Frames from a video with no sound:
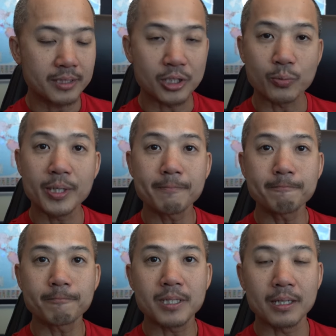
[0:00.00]

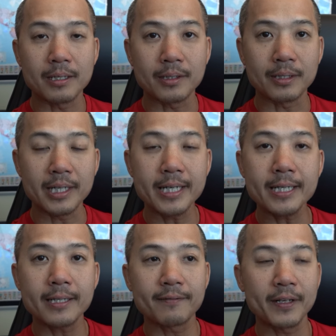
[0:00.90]
swim, the
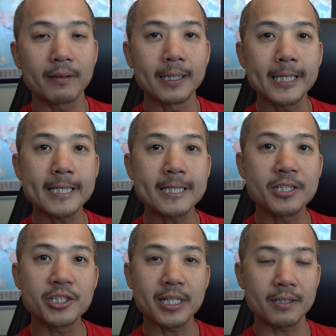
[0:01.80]
lake, Ferry Lake.
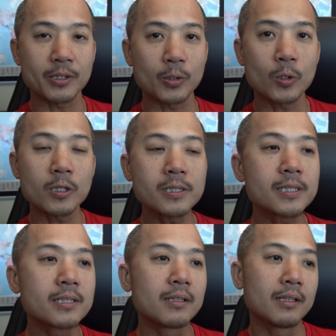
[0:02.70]
Check out the
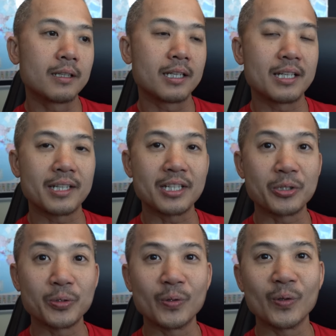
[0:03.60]
course, and then
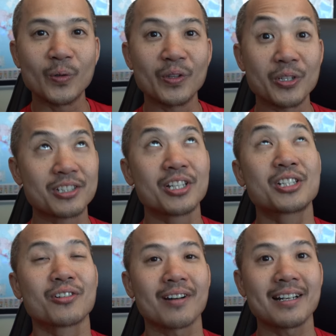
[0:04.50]
do the
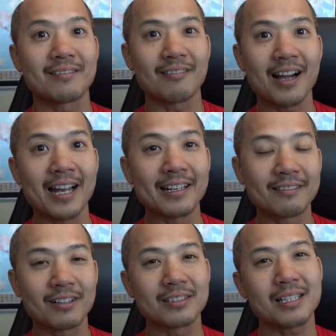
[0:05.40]
dreaded ride.
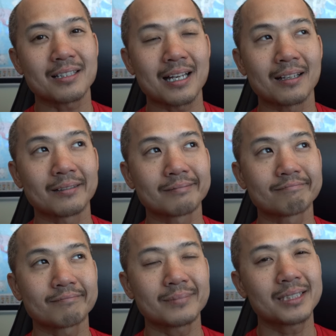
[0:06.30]
Well, it's not that.
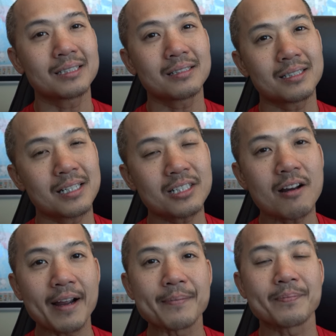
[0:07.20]
It's all
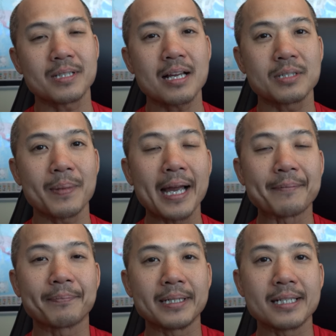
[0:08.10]
right. Not as bad,
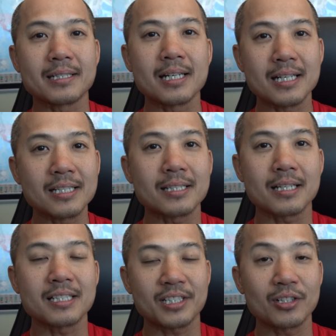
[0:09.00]
but it is.
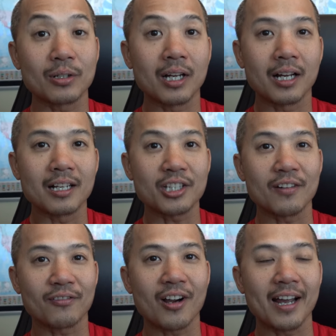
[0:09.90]
It's still a
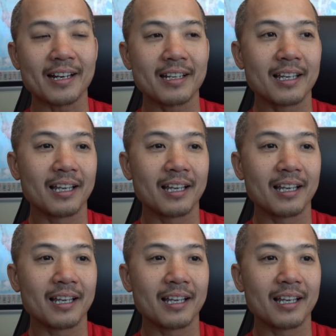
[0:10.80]
tough ride.